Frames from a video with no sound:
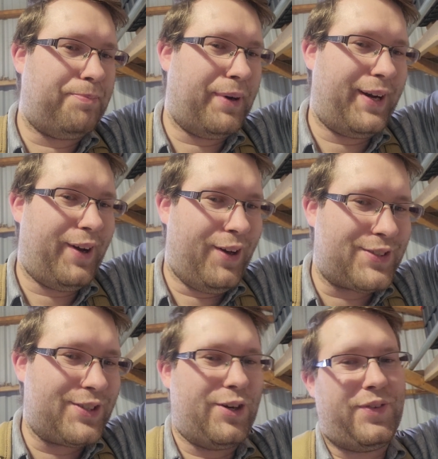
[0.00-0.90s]
But
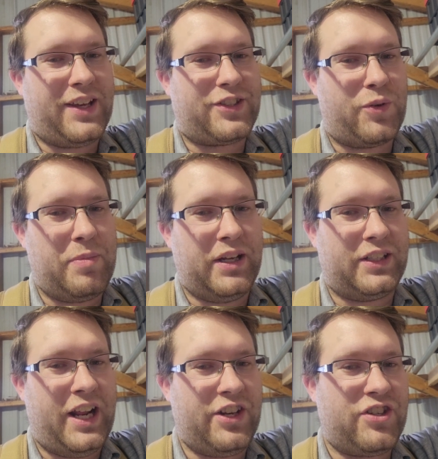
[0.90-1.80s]
also, if he has to
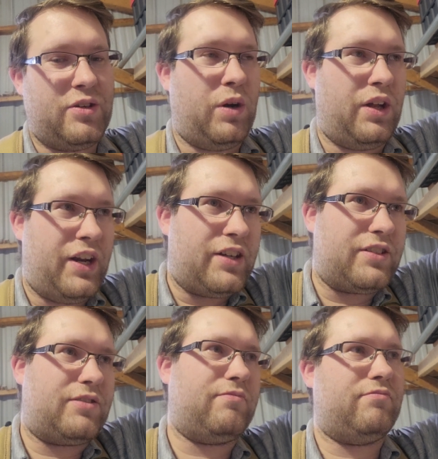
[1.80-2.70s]
rebuild an engine, well,
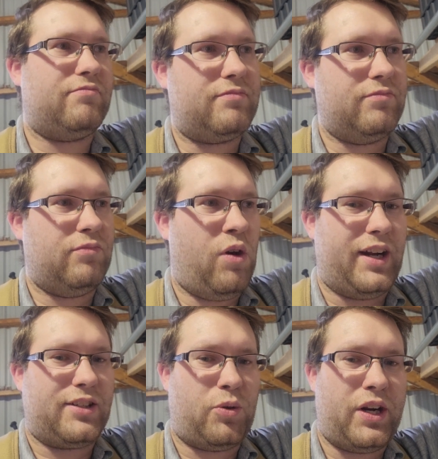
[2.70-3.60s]
there's,
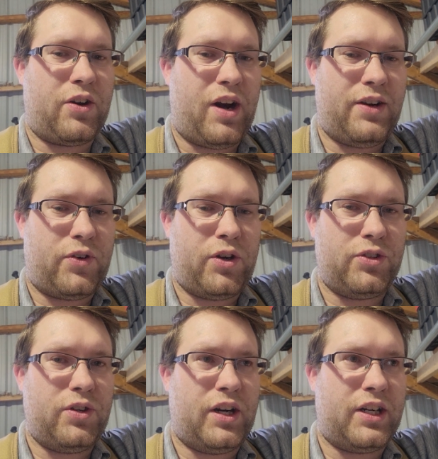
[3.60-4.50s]
what, 20 grand for an
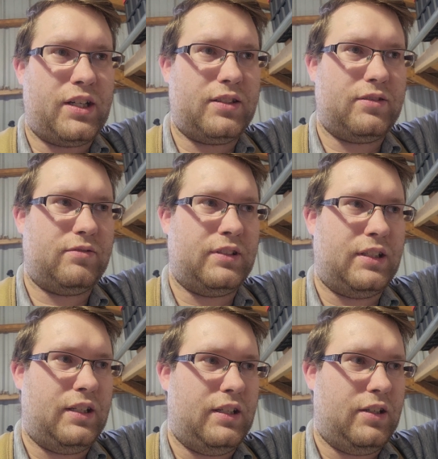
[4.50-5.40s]
O200? You
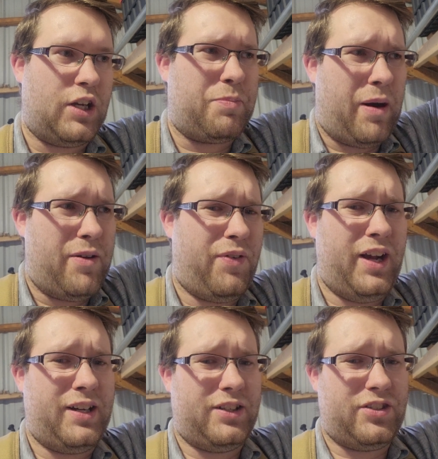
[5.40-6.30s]
could probably
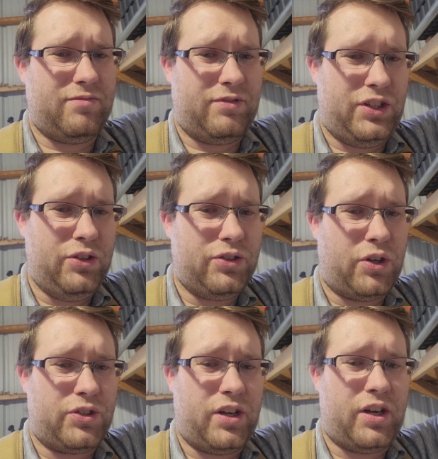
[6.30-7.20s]
find a used
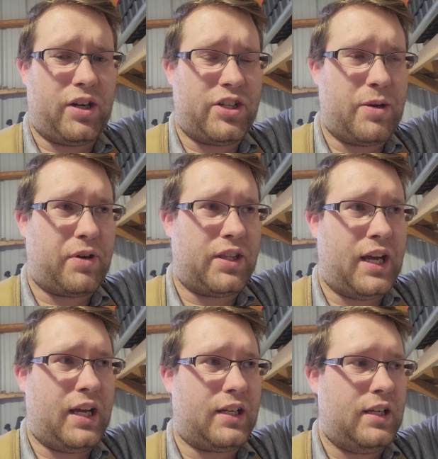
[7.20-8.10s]
O200 cheaper than
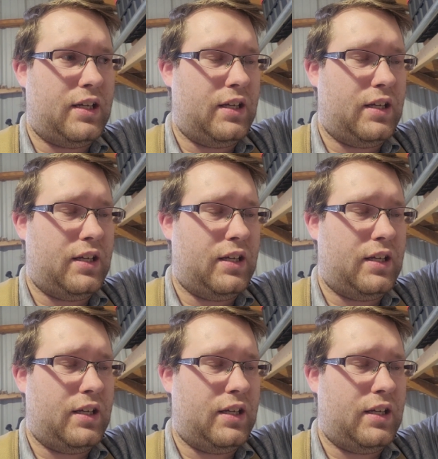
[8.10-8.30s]
that.